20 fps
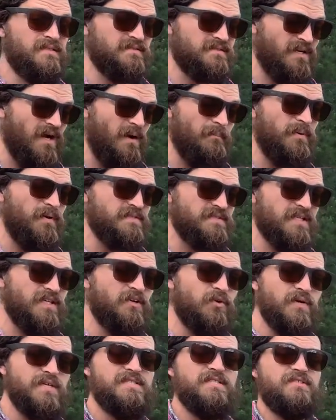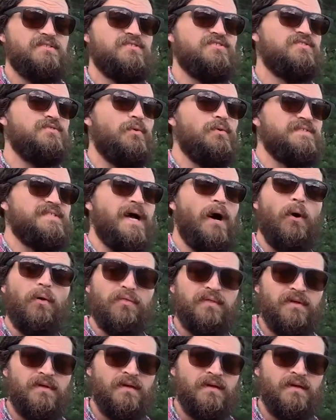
compost increases your soil's health,